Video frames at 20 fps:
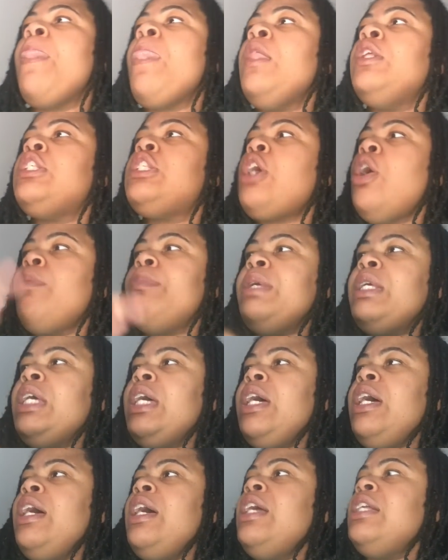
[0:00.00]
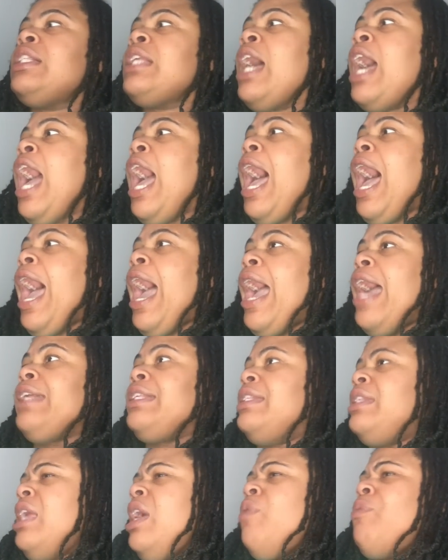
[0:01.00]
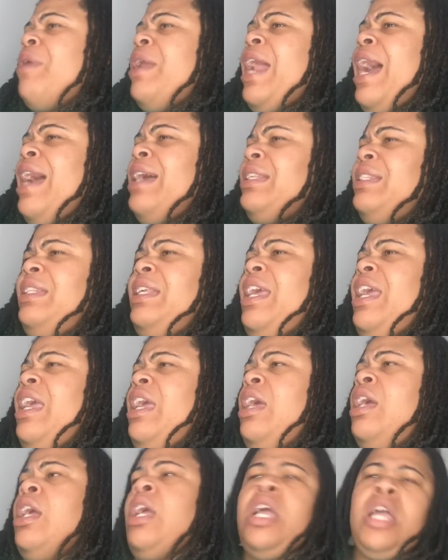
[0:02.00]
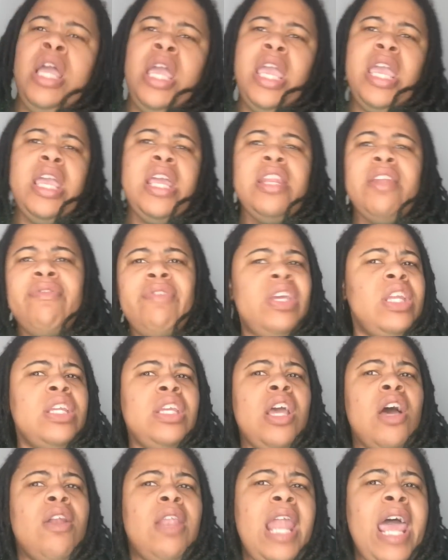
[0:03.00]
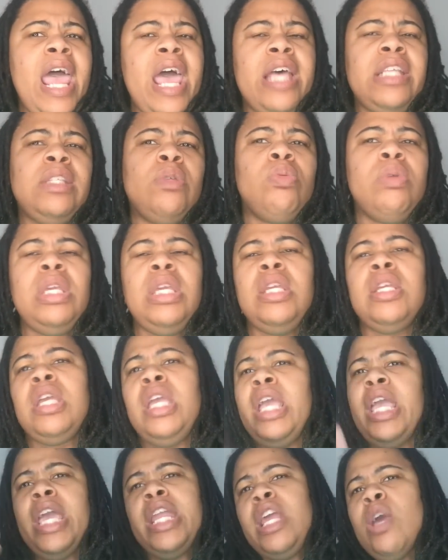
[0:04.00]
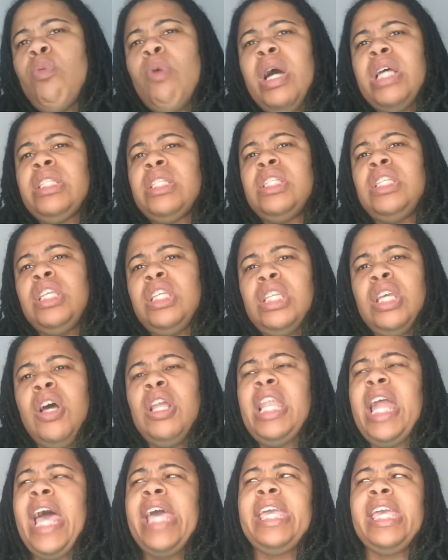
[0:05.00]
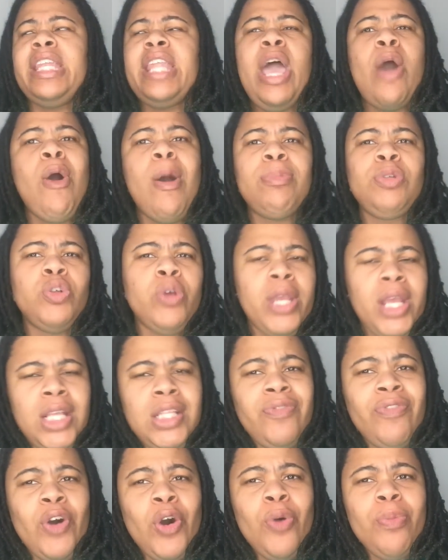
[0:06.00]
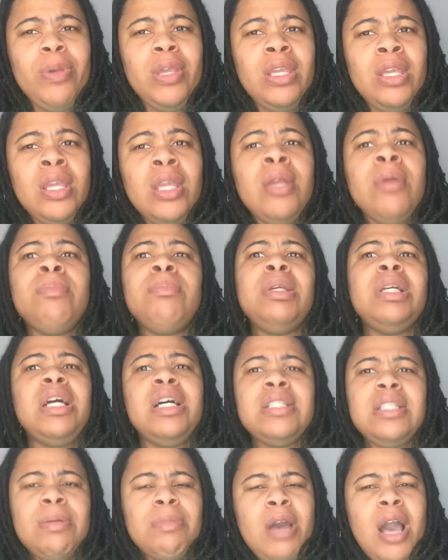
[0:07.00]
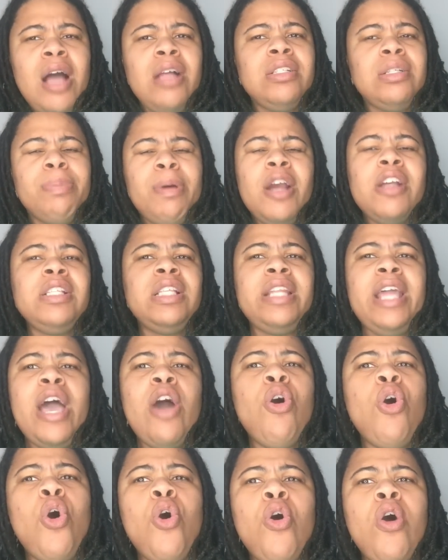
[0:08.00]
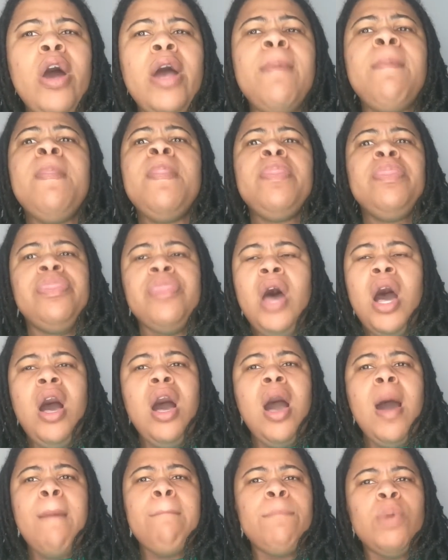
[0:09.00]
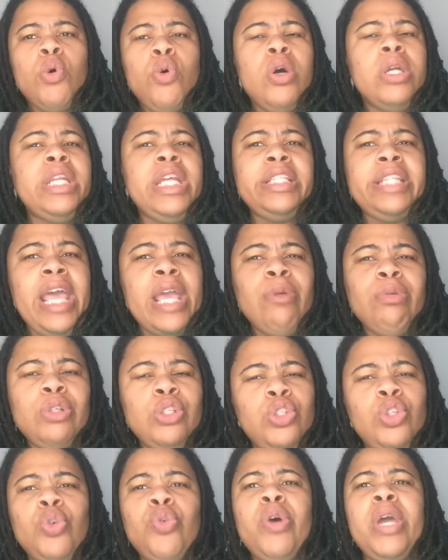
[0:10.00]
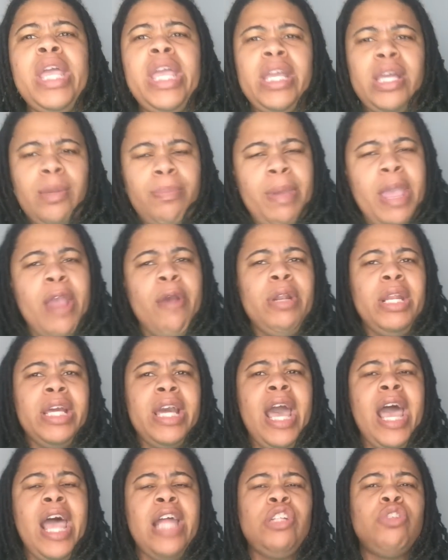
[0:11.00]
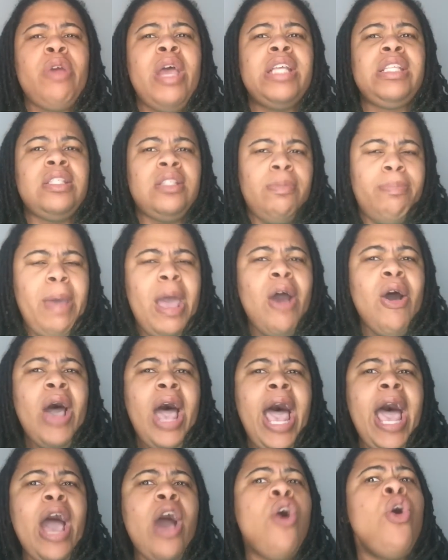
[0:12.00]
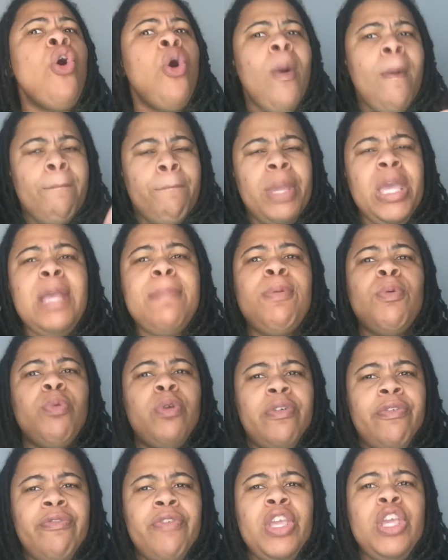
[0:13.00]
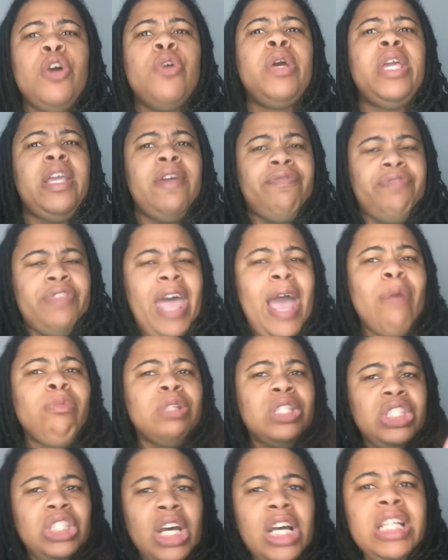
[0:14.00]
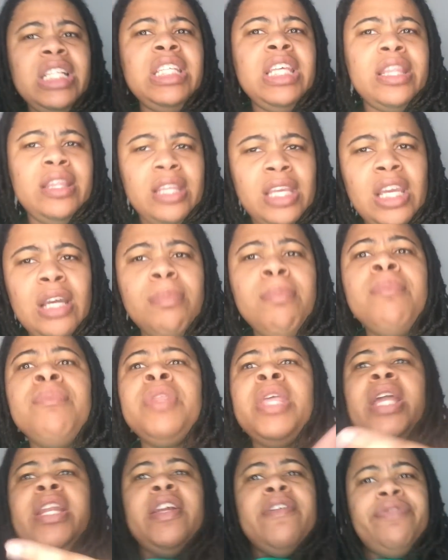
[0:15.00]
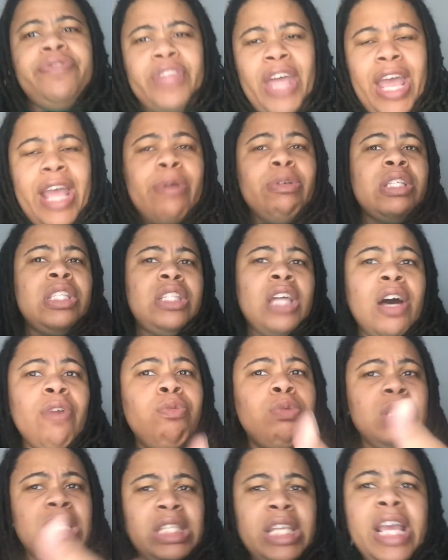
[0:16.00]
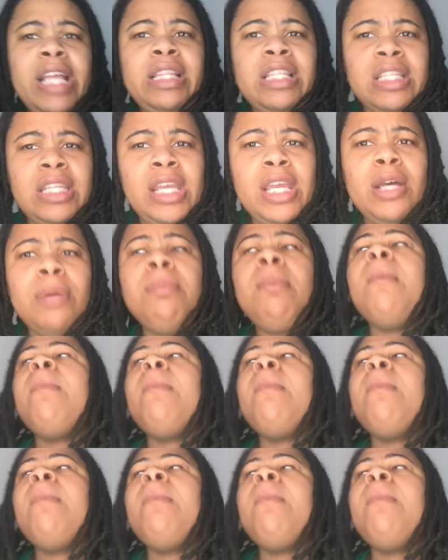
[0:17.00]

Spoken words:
So because I said what I said in the video last week, and it wasn't to your life, and now I'm transphobic because I'm calling the person out on the board that they was doing and comparing the contrasts about how people would feel if that was done to them and if that stuff was said to them.